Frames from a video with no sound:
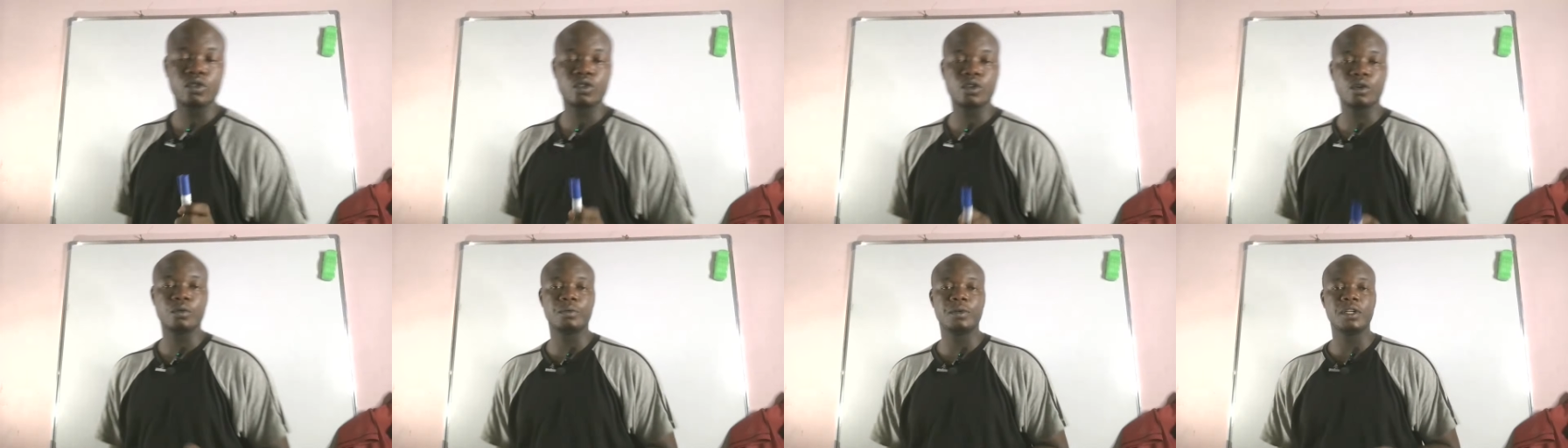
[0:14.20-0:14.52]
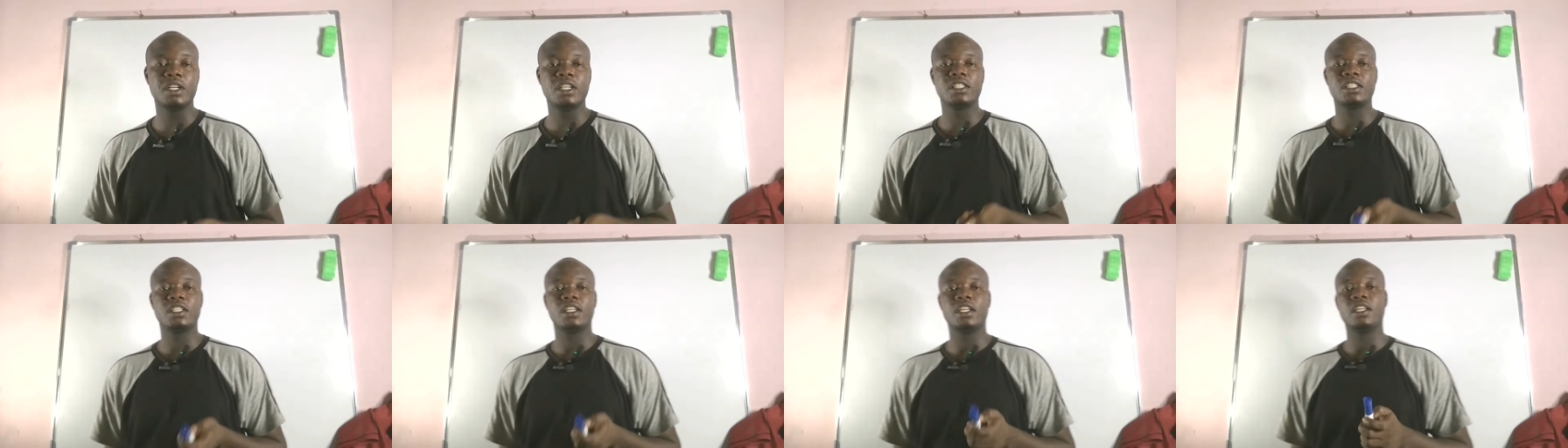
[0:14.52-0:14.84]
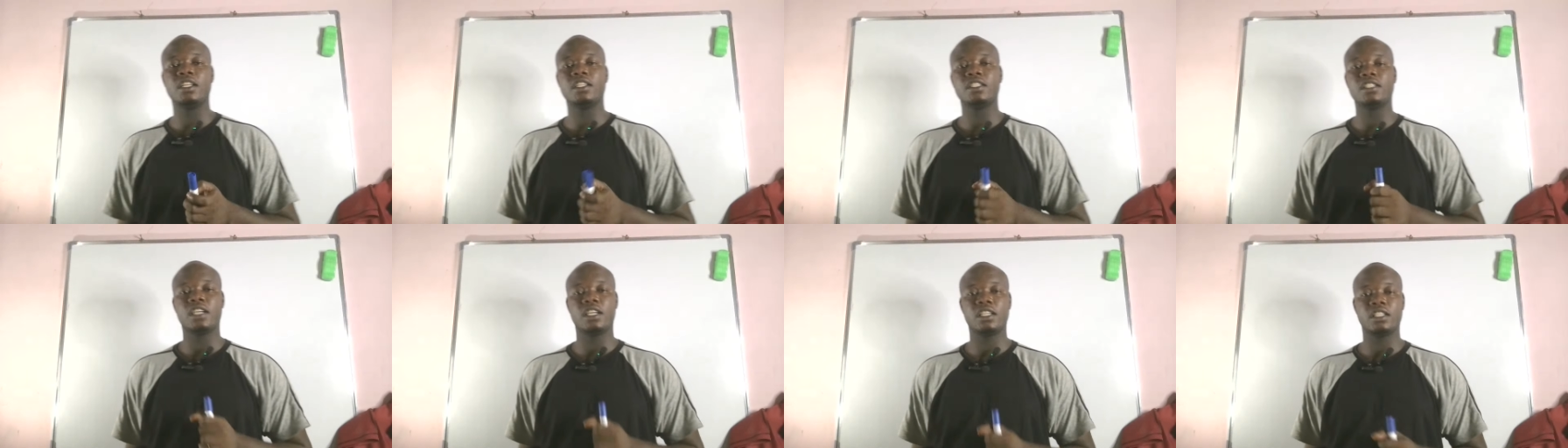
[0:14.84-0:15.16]
So please,
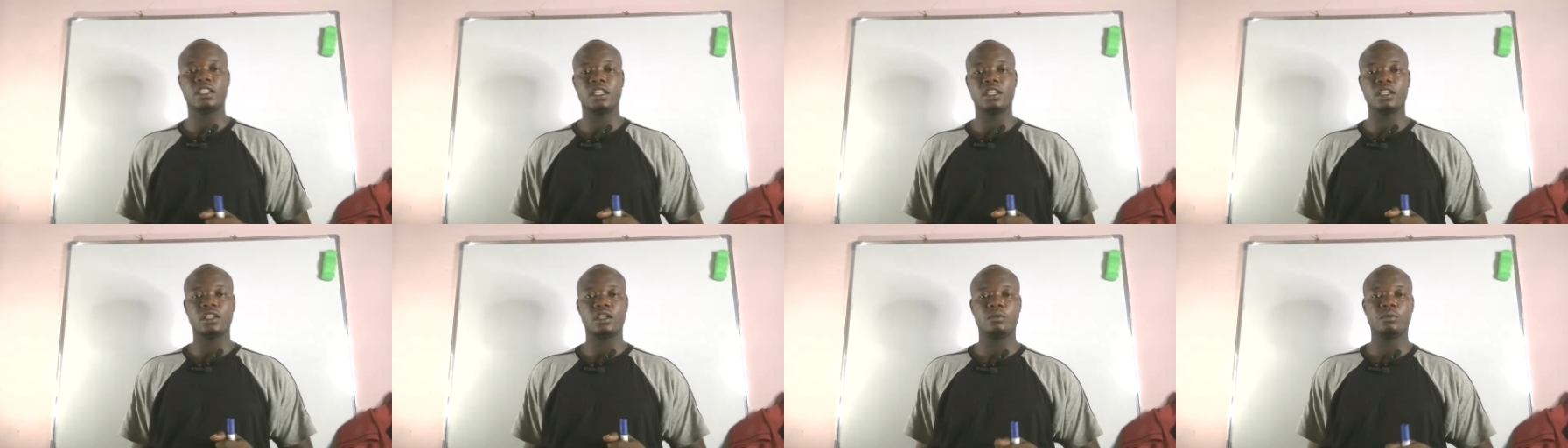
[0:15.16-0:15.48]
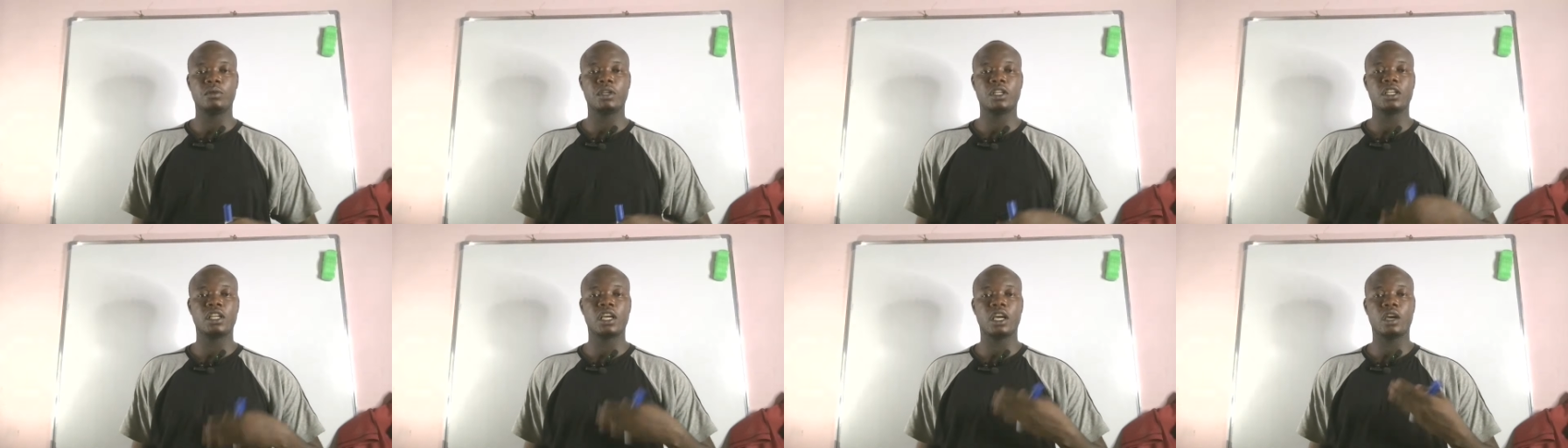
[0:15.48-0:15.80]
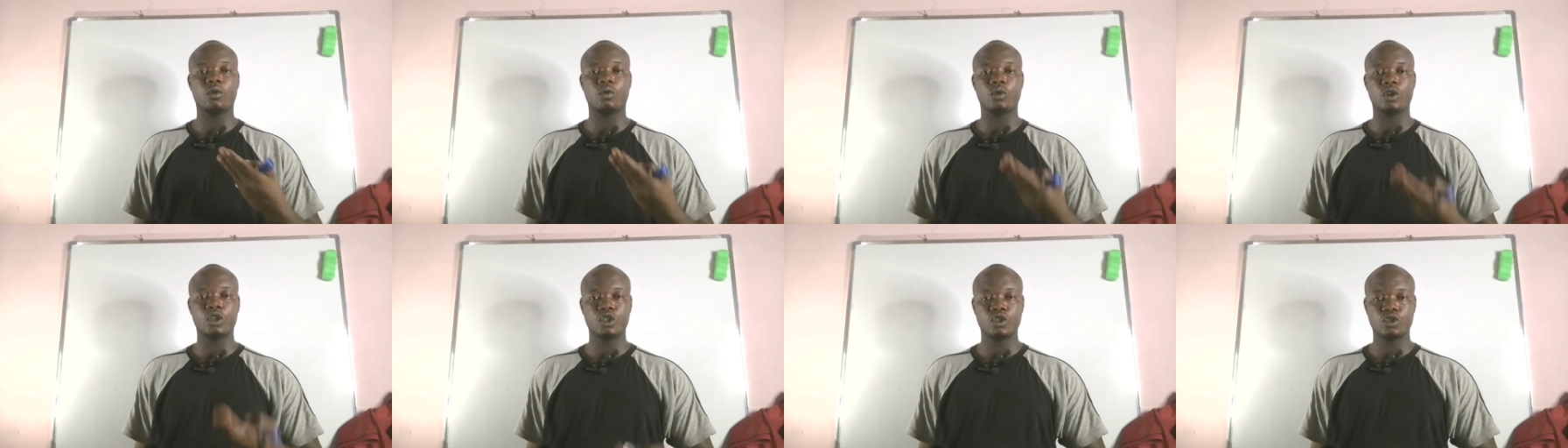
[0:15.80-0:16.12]
ladies and gentlemen, I
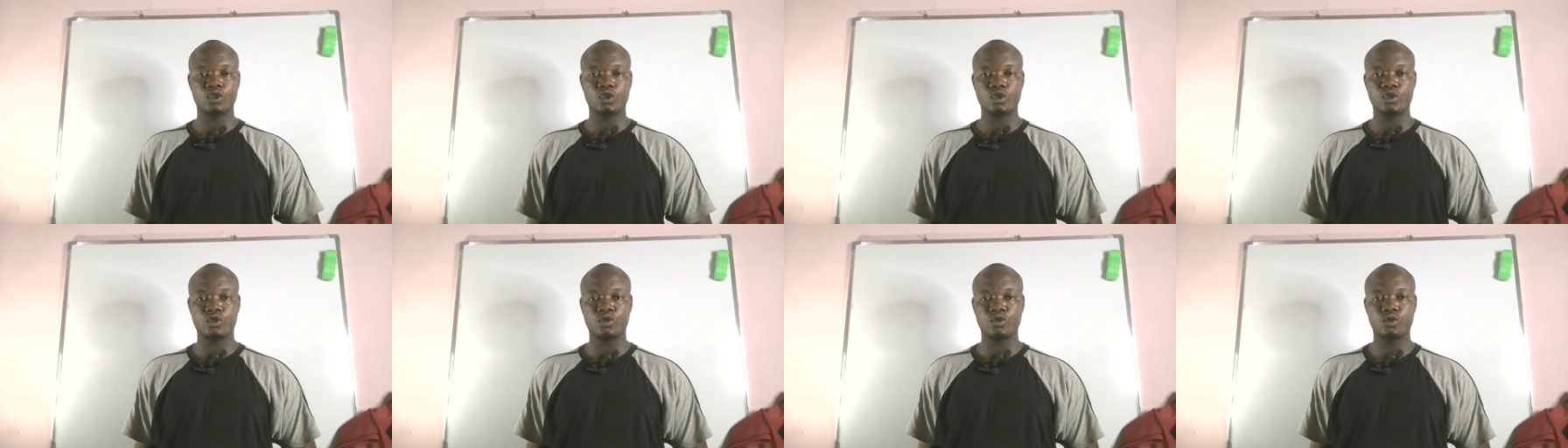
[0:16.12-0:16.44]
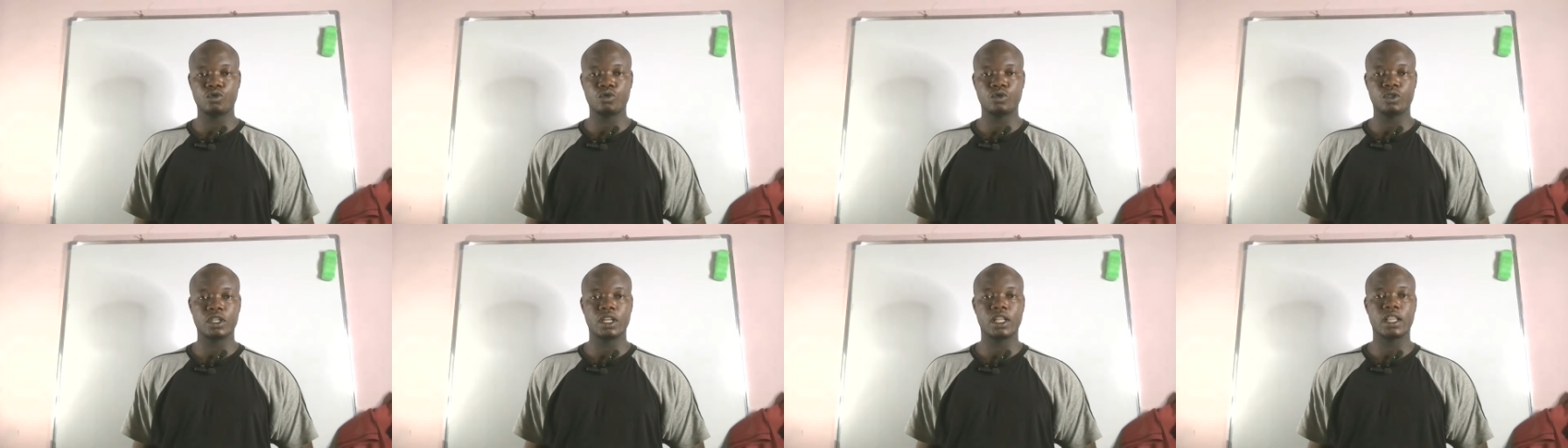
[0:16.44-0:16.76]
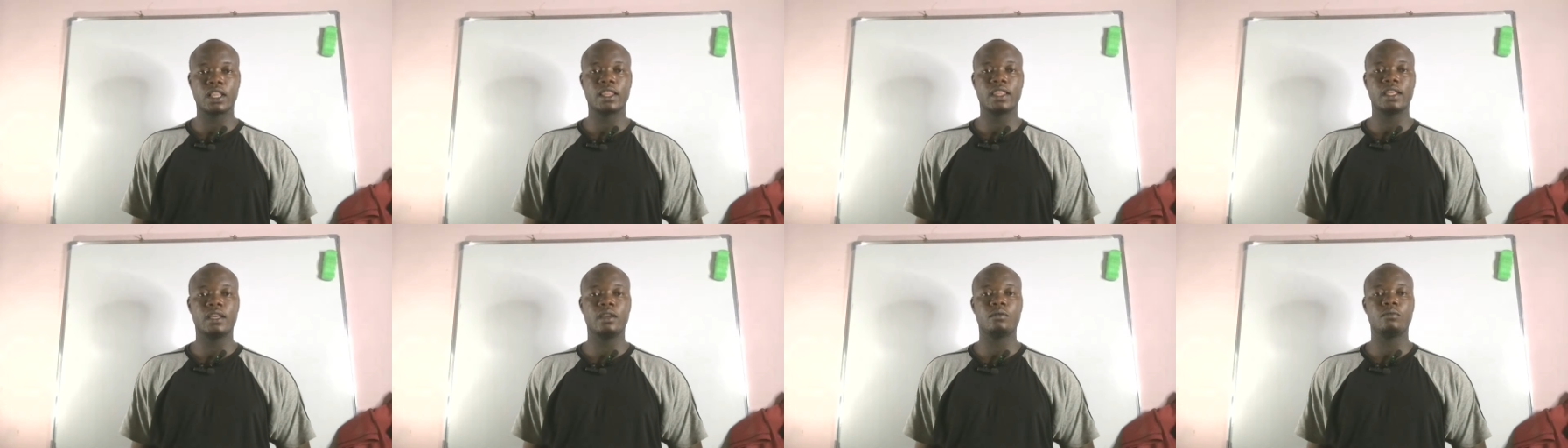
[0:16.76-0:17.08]
want you to
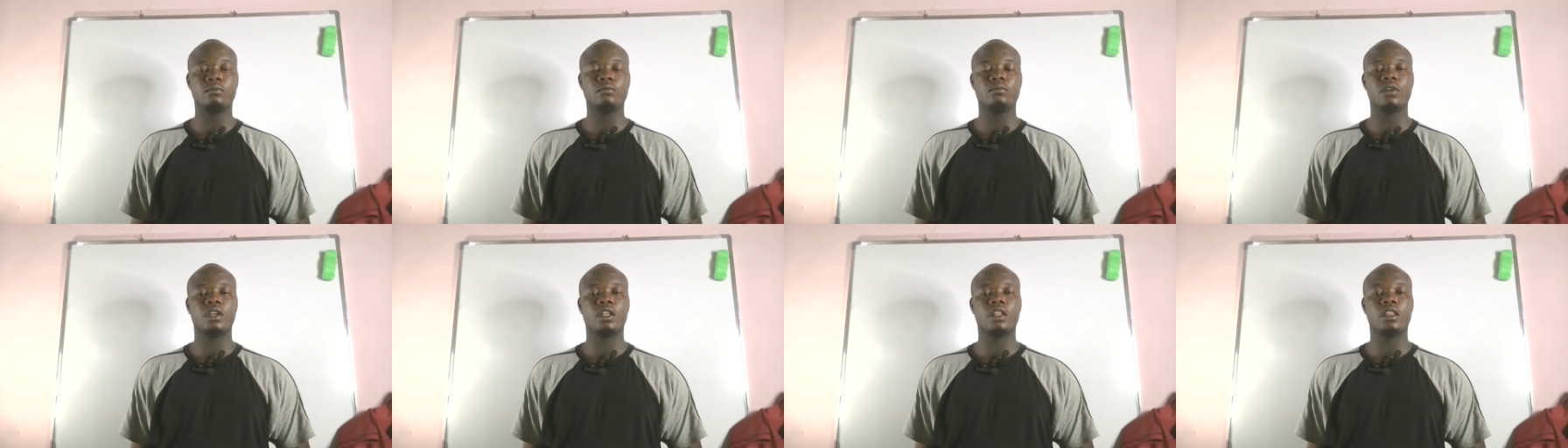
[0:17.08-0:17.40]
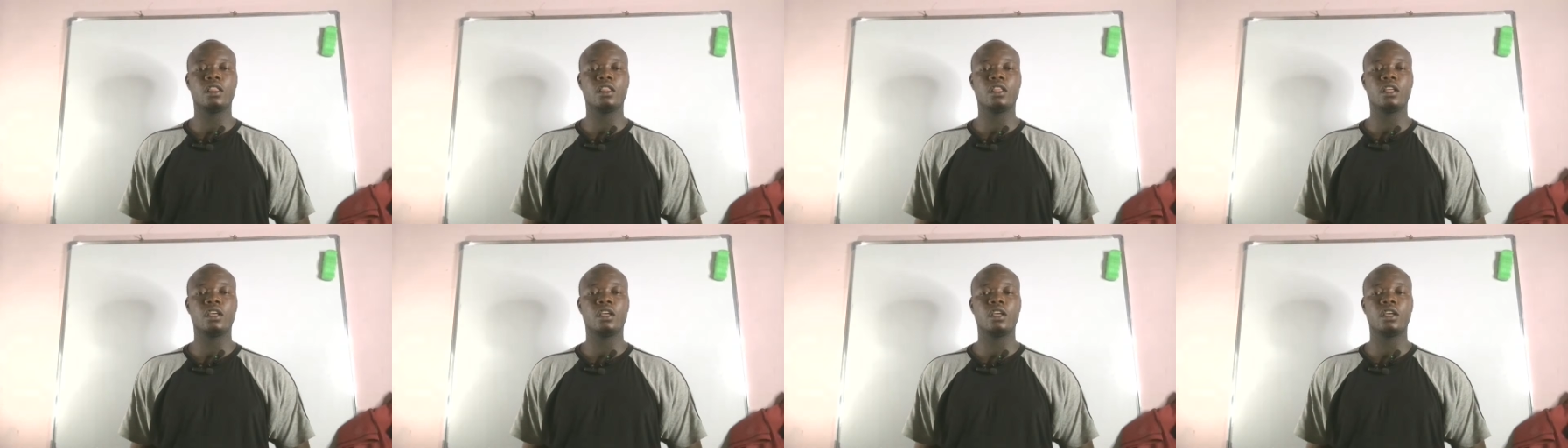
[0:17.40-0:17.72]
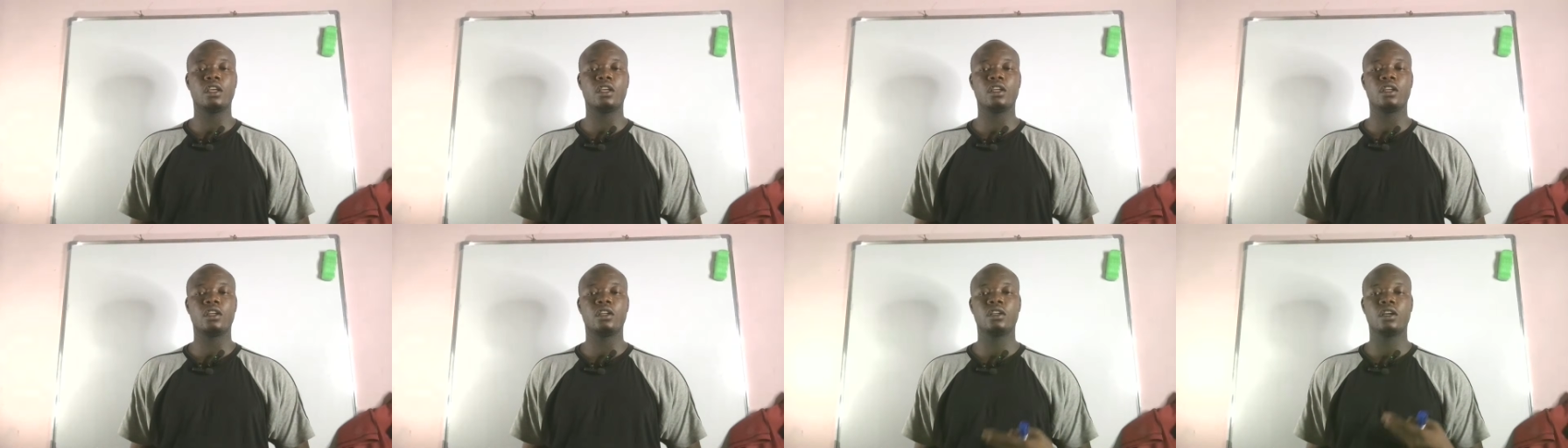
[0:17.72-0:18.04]
tell them in
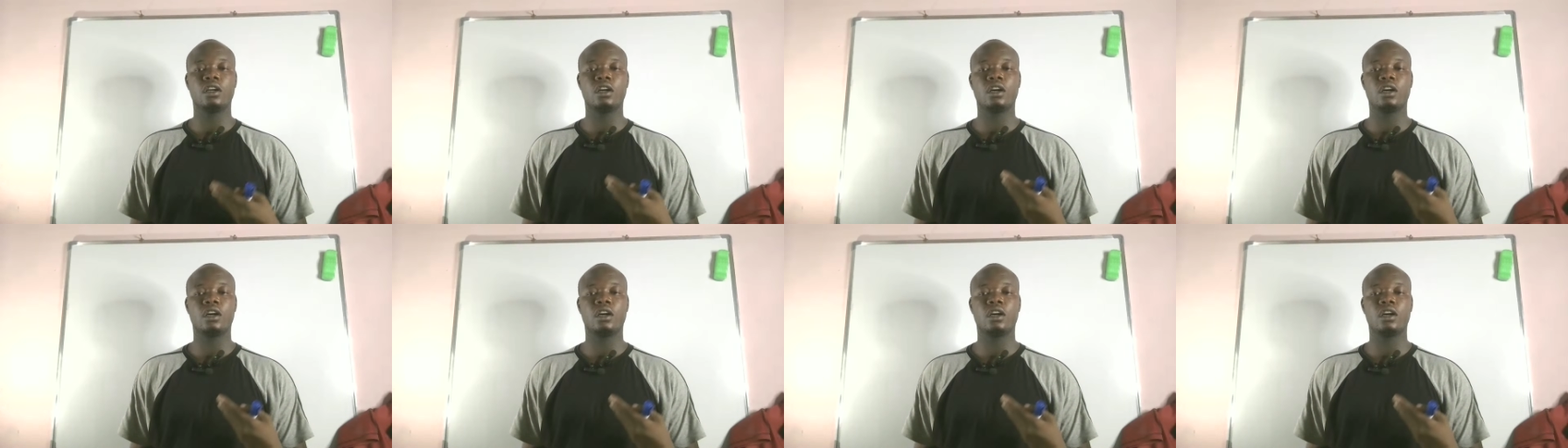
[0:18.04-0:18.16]
the